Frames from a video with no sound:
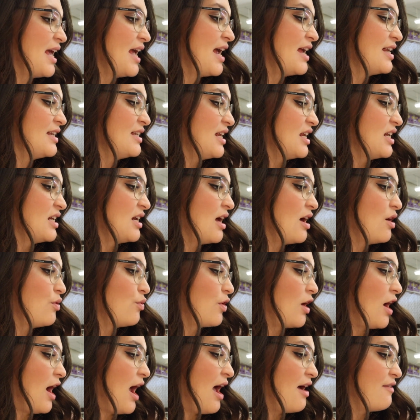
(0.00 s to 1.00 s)
and Nina
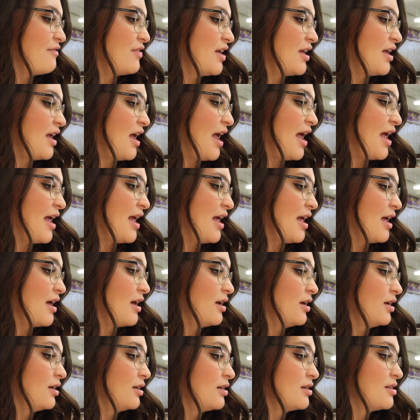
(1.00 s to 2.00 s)
were having a
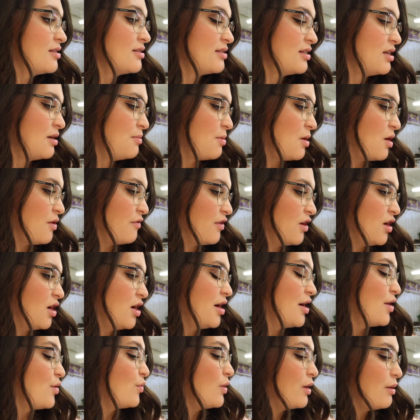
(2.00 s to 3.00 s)
sleepover.
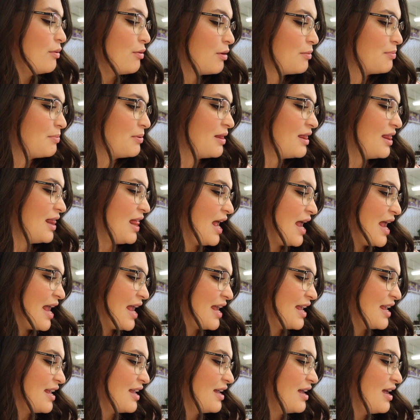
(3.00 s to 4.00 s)
We were
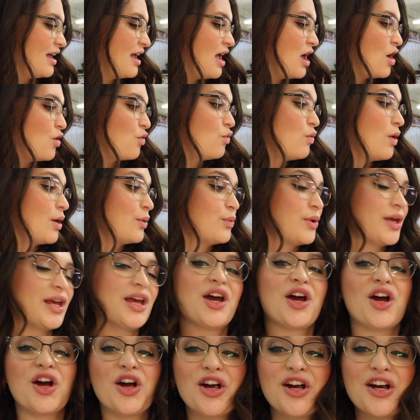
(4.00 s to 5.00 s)
playing when we
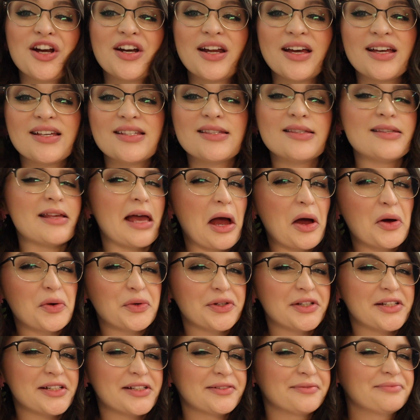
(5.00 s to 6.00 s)
heard a
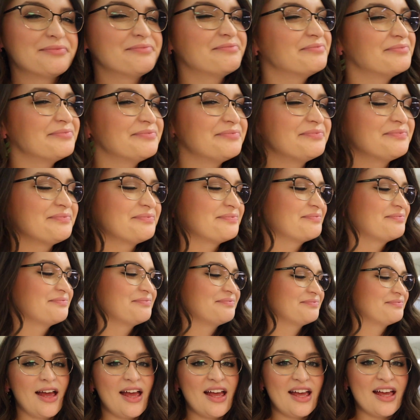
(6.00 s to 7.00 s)
sound.
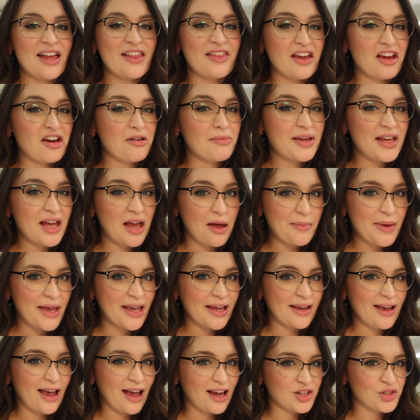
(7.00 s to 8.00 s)
They're
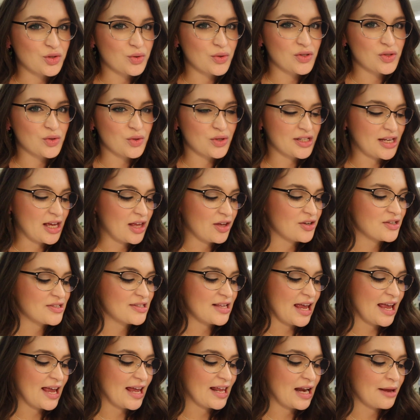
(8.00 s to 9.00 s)
becoming actual storytellers,
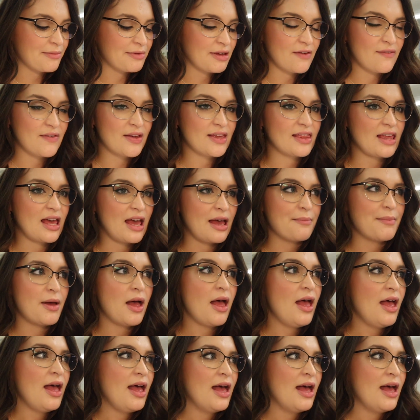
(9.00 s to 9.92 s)
and I'm giving them